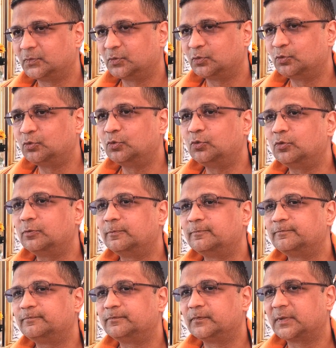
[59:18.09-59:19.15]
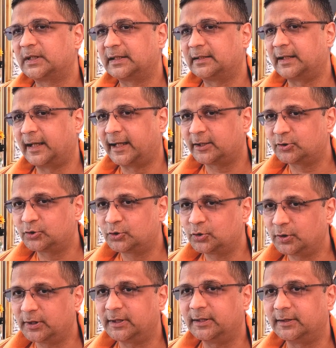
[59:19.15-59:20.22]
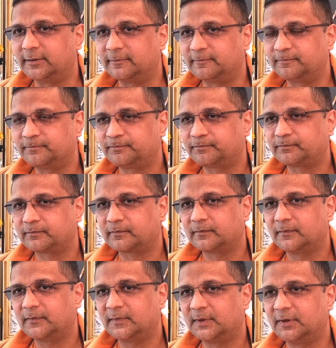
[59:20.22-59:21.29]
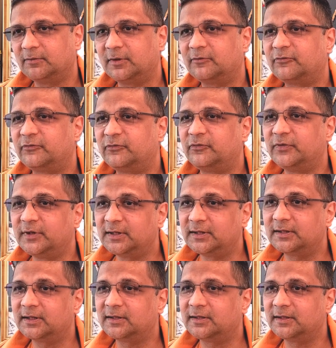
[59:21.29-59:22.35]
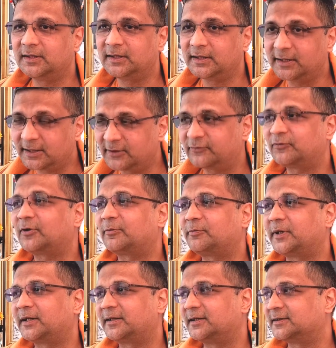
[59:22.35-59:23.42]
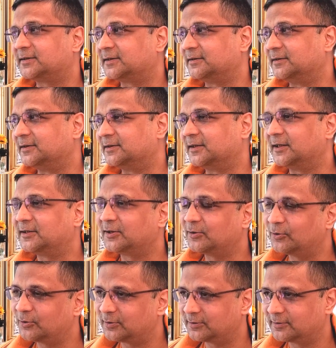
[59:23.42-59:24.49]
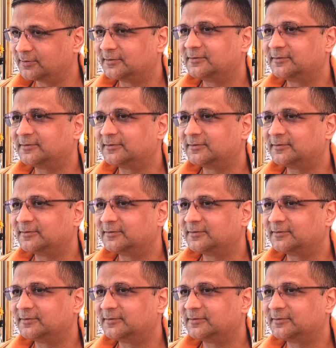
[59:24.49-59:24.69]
who can actually even feel the need for practicing these, let alone